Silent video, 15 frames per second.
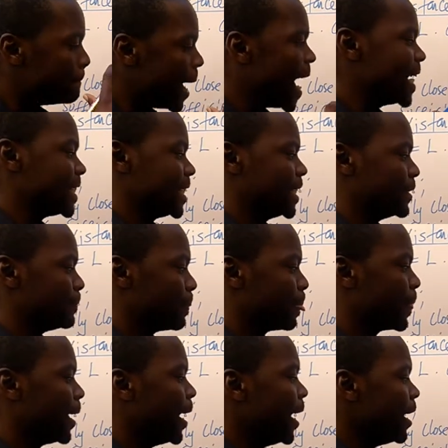But
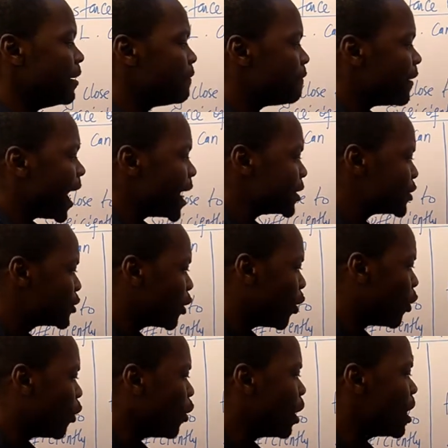if at
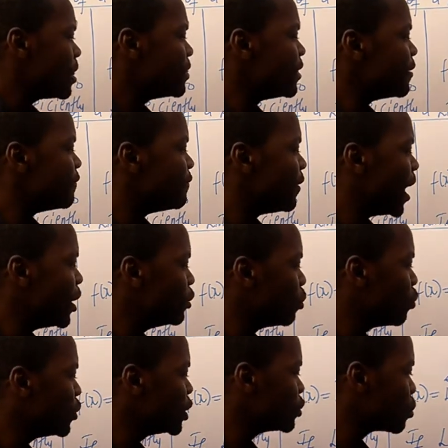all the value
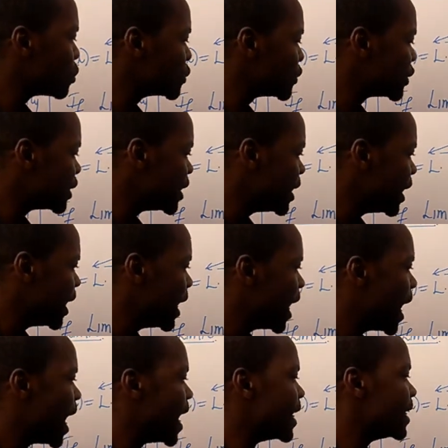which was here
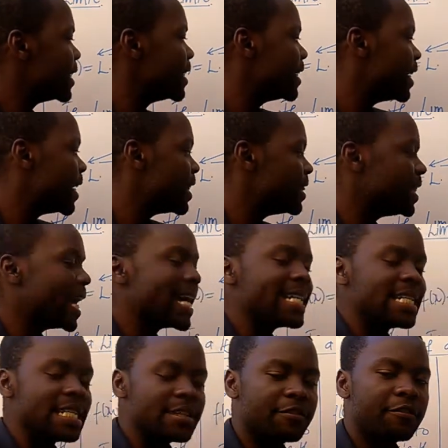and here, they are
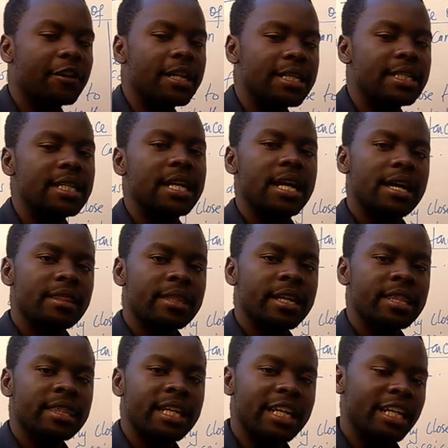different,
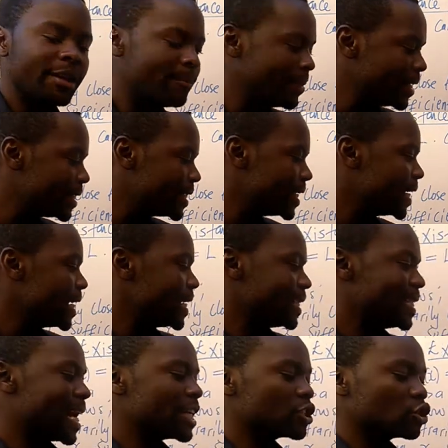then the limit
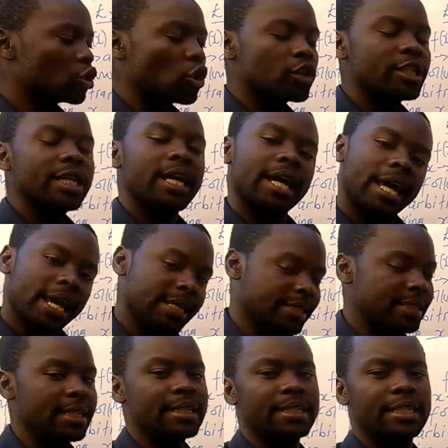does not
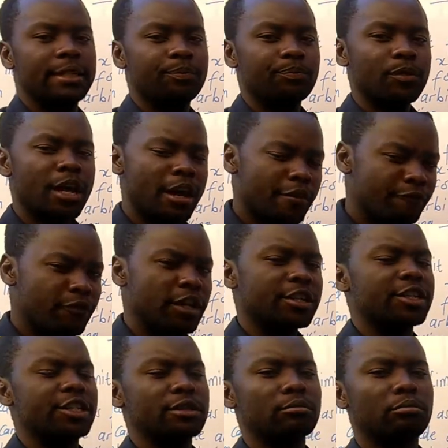exist.
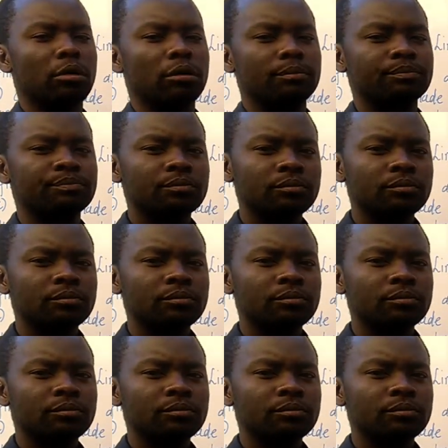Very simple.